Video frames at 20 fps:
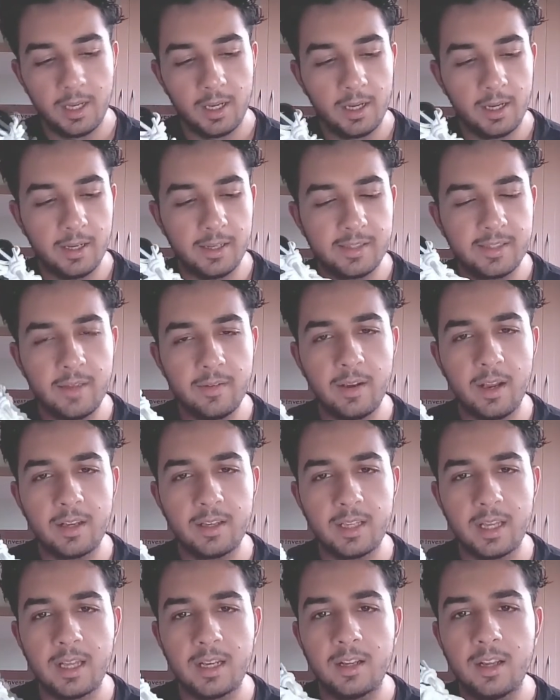7 out of
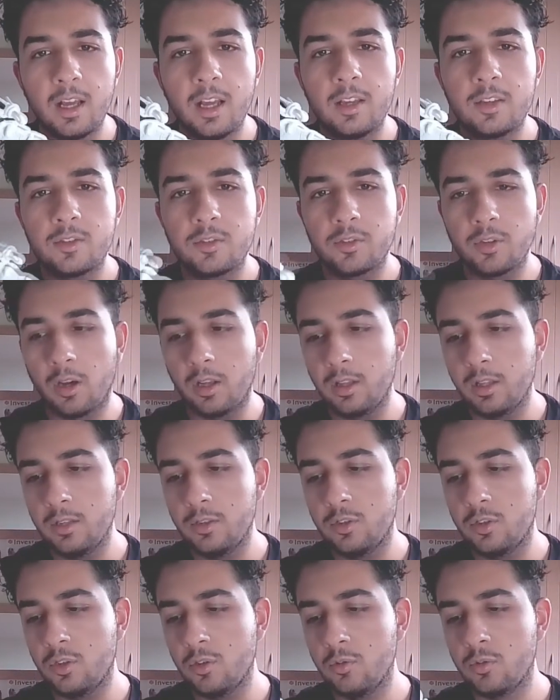10,
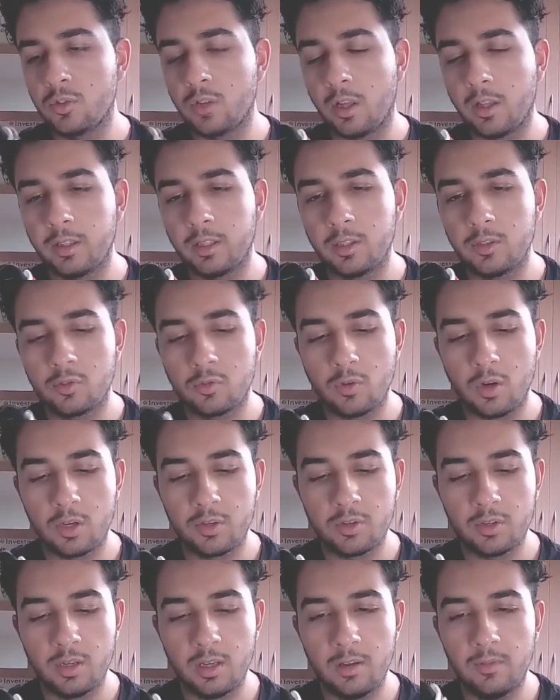solid shoe, solid
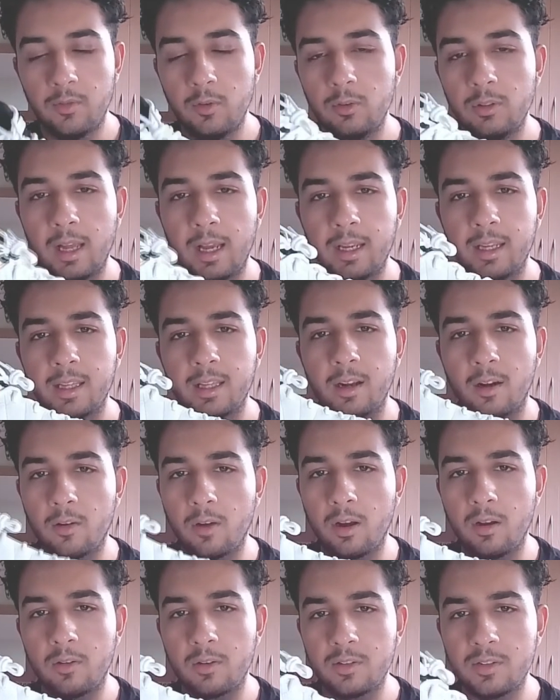construction. If you like it,
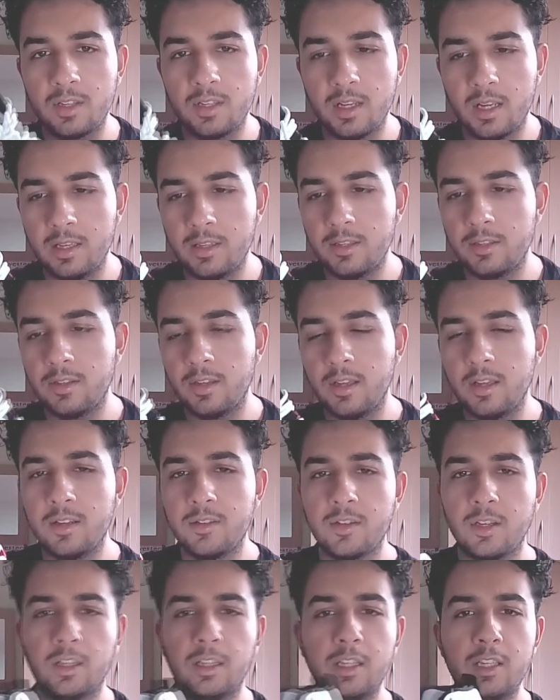honestly, it
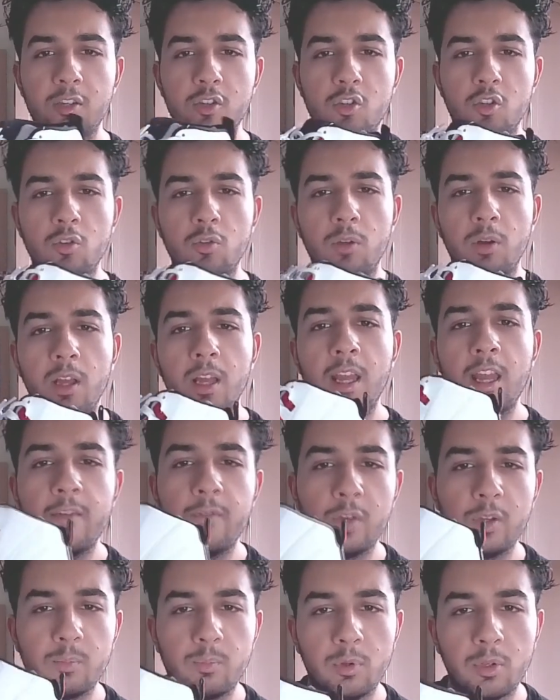is a clean shoe. If
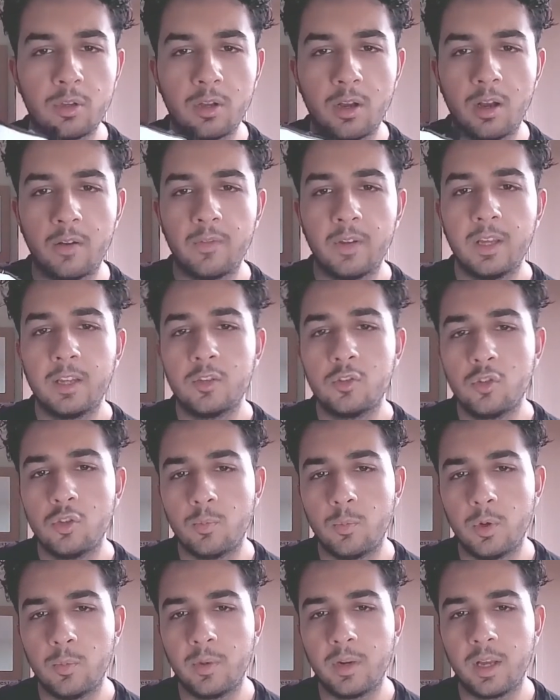you can pull it off,
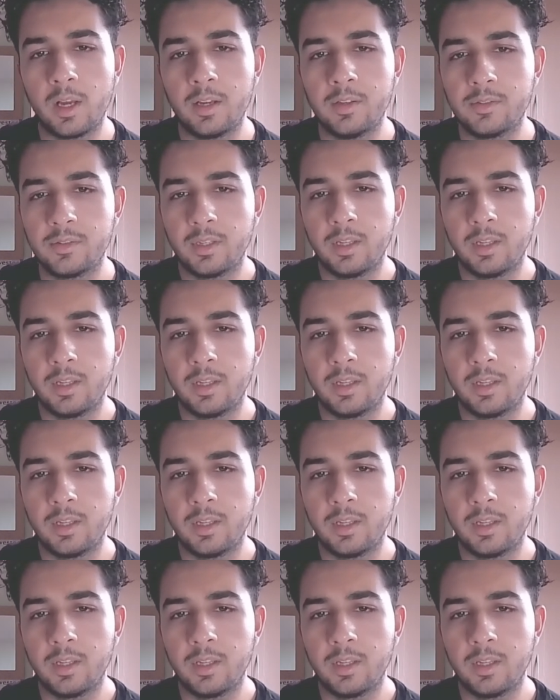super duper nice.